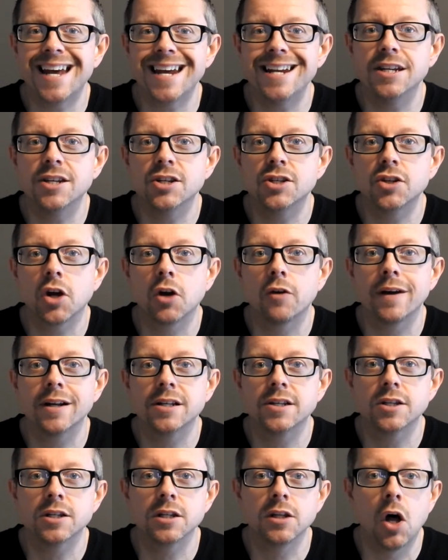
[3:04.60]
Danish
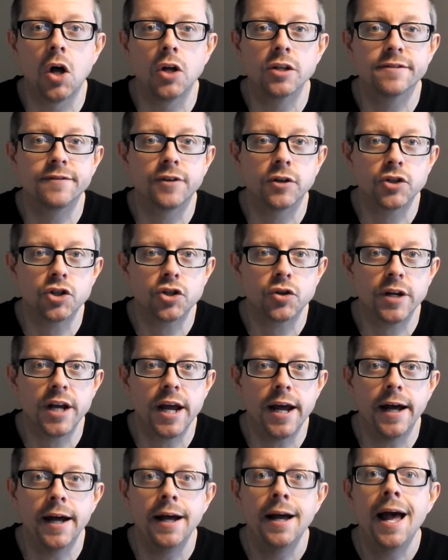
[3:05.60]
directors Lars von
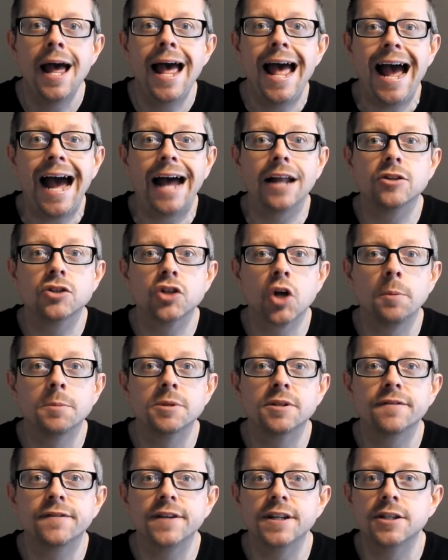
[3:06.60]
Trier and
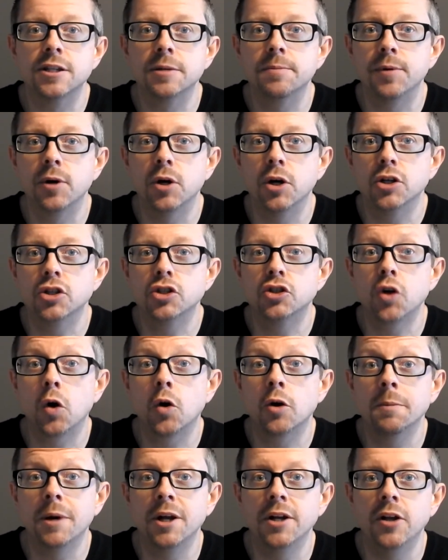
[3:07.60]
Thomas Vinterberg's
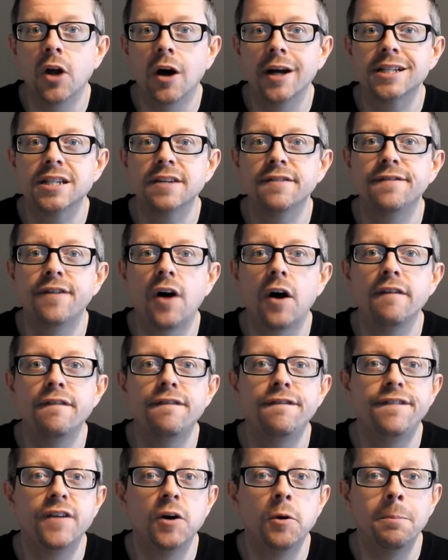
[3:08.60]
Dogma
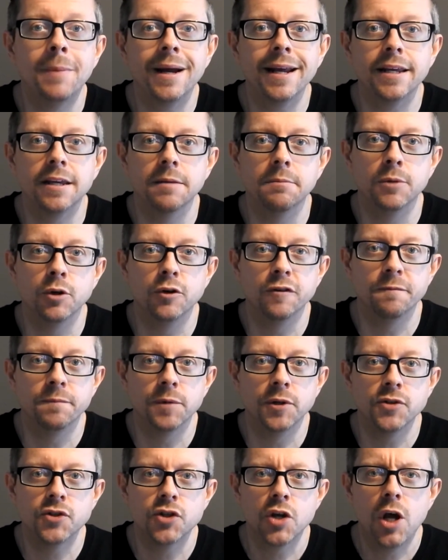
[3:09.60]
95 filmmaking
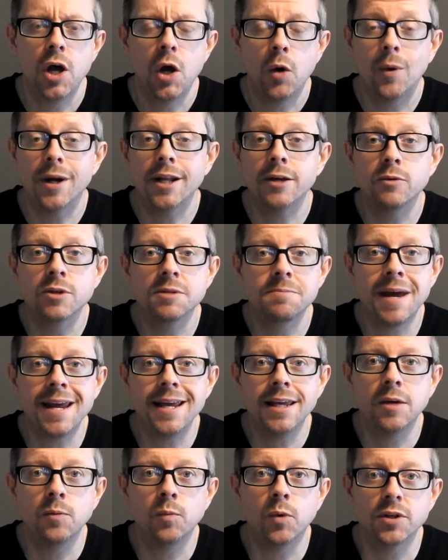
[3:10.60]
movement when he was
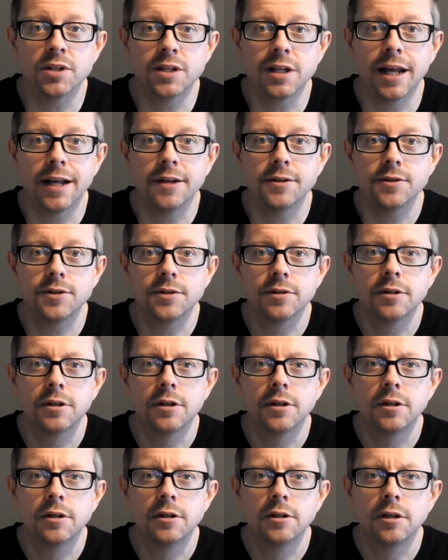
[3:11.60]
making Wonderland.
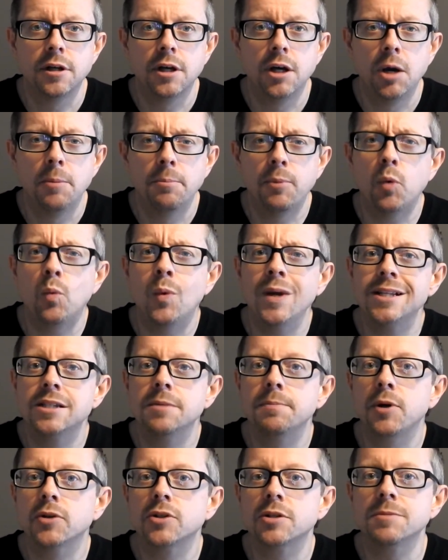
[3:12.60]
But
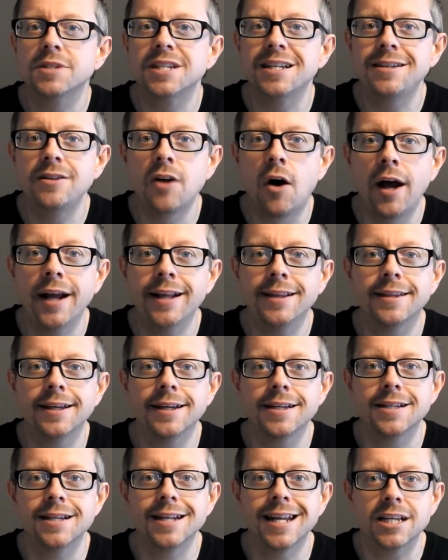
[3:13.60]
Winterbottom denied
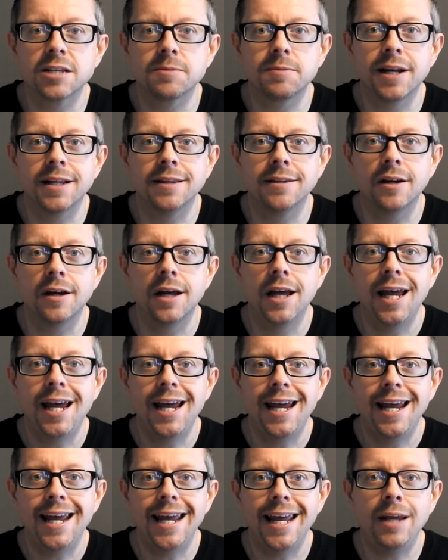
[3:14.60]
this and explained that
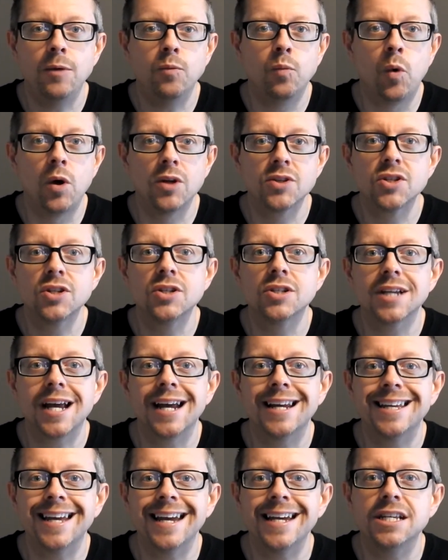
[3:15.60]
it wasn't
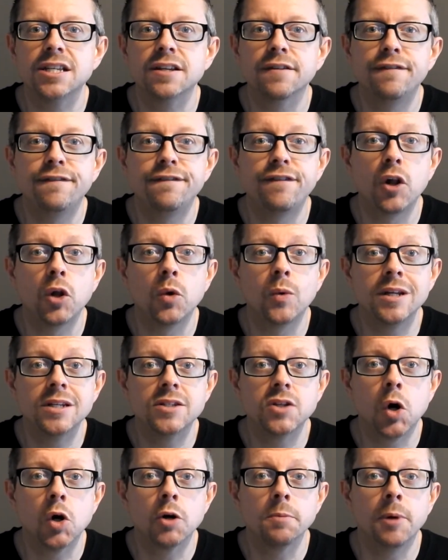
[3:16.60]
a case of following
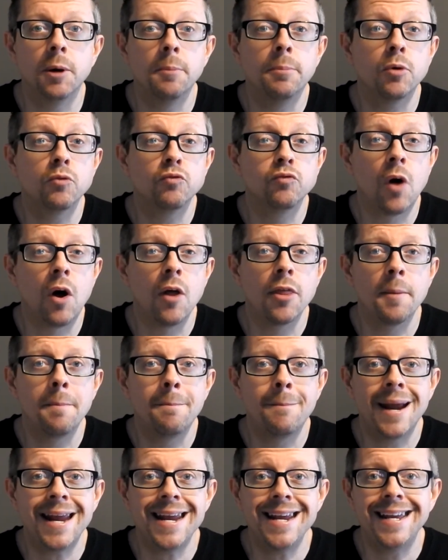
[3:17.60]
Dogma, but rather
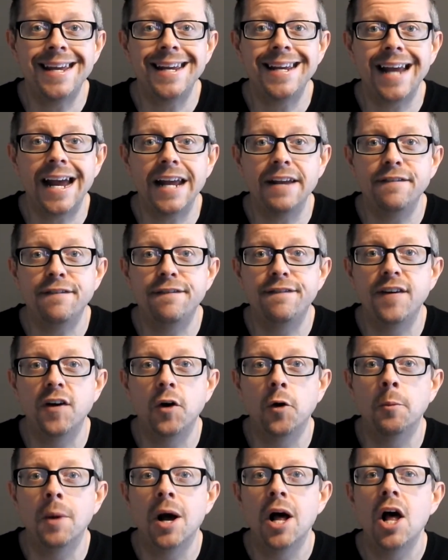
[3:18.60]
making a
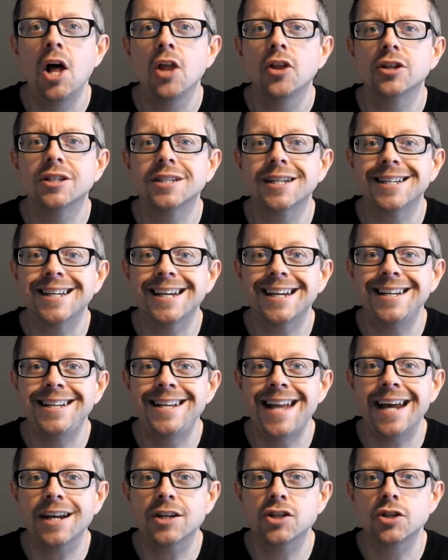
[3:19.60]
film that had
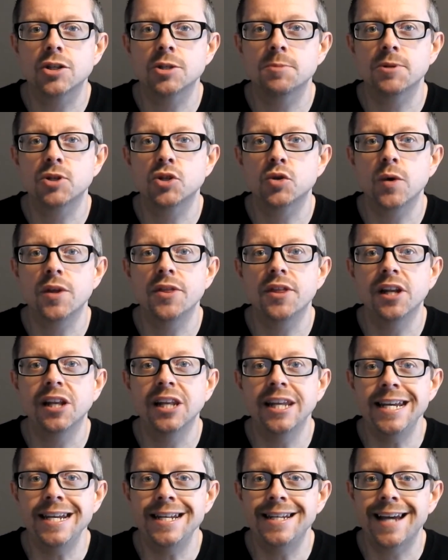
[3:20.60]
connections between the
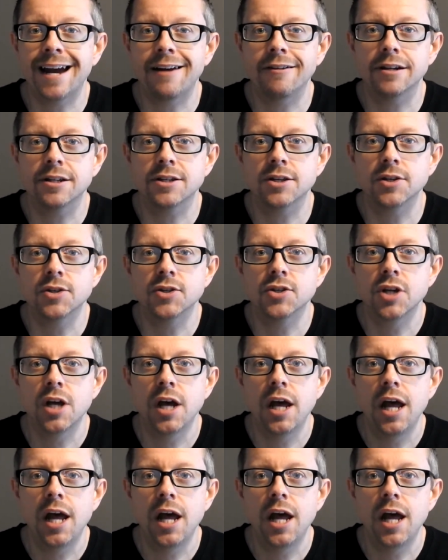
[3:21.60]
lead characters